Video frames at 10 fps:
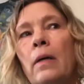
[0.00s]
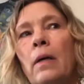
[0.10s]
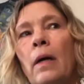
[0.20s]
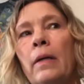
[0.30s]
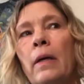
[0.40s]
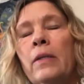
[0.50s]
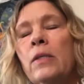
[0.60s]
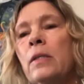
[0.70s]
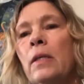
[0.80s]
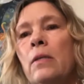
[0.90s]
I
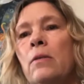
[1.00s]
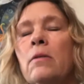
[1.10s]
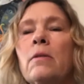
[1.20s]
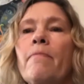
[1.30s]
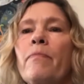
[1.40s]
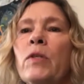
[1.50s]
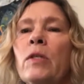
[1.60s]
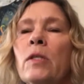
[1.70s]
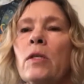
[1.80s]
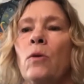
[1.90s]
just think there's
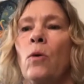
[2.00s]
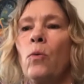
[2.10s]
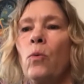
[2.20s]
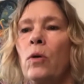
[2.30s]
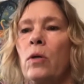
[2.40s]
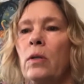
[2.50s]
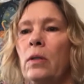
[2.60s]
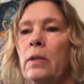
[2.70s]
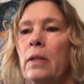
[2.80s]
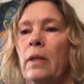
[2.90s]
just this whole
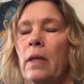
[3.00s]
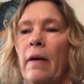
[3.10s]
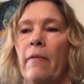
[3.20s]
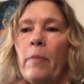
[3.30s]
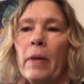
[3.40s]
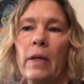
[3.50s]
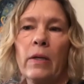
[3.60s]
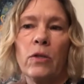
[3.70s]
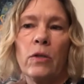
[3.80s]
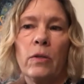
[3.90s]
world that I've been
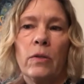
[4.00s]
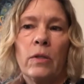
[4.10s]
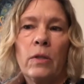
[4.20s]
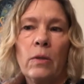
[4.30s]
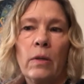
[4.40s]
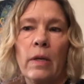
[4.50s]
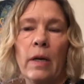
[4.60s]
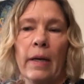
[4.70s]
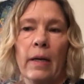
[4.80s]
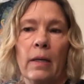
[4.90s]
introduced to and that
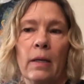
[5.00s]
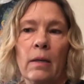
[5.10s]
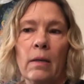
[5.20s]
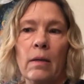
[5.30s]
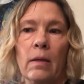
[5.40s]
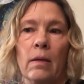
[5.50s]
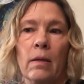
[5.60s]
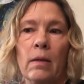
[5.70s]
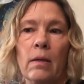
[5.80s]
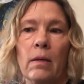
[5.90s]
I can
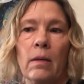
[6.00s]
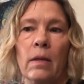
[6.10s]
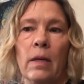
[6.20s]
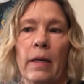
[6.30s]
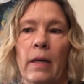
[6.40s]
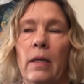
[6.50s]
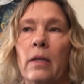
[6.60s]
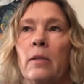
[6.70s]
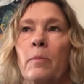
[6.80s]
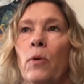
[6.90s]

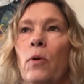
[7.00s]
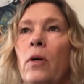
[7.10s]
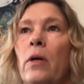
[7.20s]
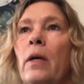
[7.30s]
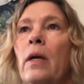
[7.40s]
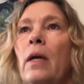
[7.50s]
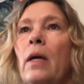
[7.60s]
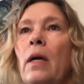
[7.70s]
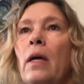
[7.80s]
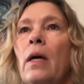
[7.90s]
explore
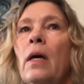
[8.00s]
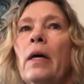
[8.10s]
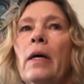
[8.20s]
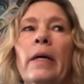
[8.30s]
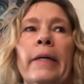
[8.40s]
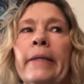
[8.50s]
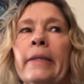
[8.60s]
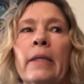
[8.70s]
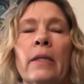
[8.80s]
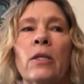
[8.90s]

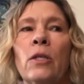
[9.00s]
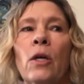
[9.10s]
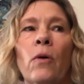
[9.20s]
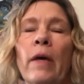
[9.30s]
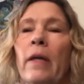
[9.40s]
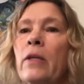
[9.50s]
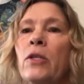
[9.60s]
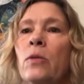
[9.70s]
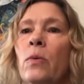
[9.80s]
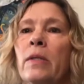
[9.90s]
and get to know that
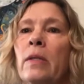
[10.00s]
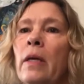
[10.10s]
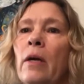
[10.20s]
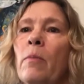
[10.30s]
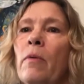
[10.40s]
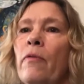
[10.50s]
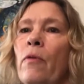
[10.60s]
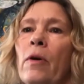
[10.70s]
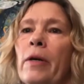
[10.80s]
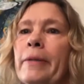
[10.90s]
just wasn't there
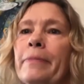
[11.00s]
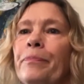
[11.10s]
before.